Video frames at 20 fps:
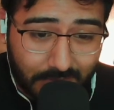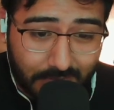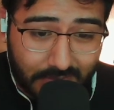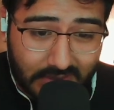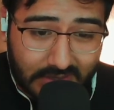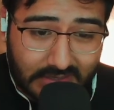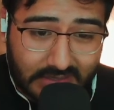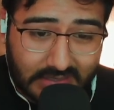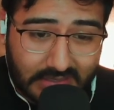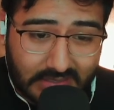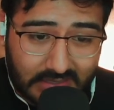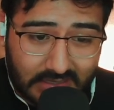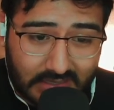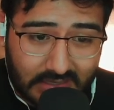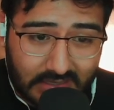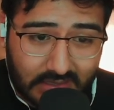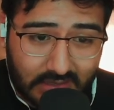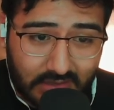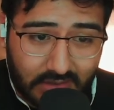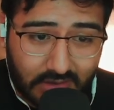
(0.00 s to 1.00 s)
but
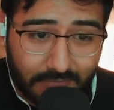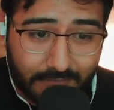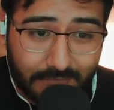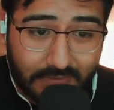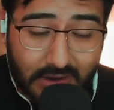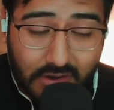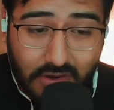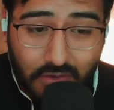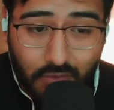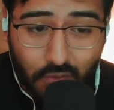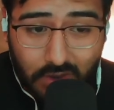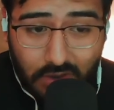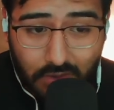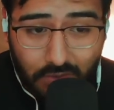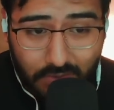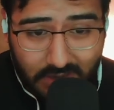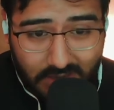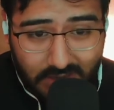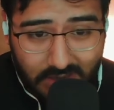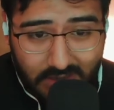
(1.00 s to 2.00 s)
a very
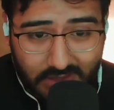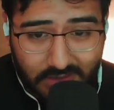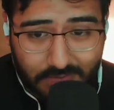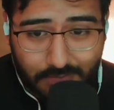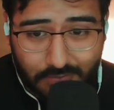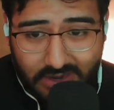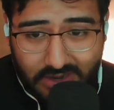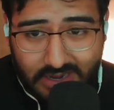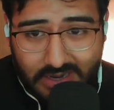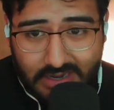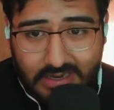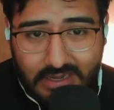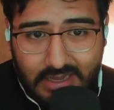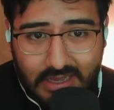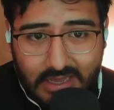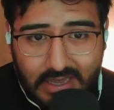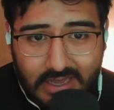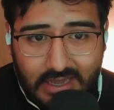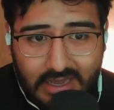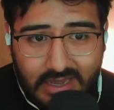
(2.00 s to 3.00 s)
well-recognized brand.
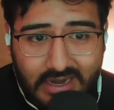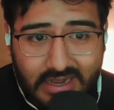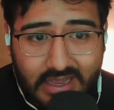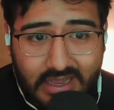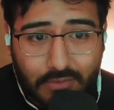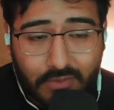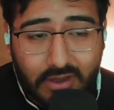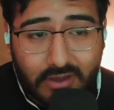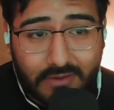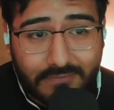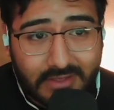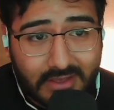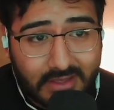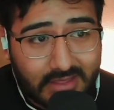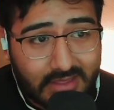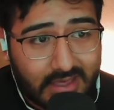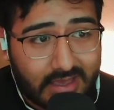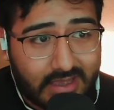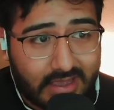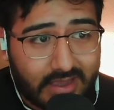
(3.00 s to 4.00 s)
And again, we have to
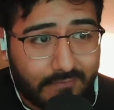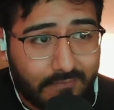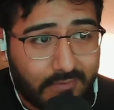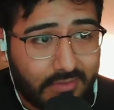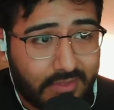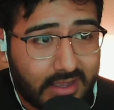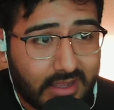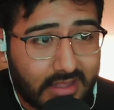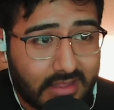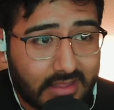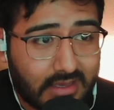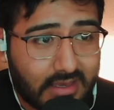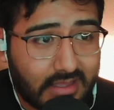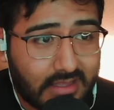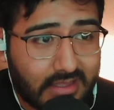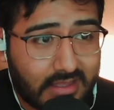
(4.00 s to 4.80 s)
take everything into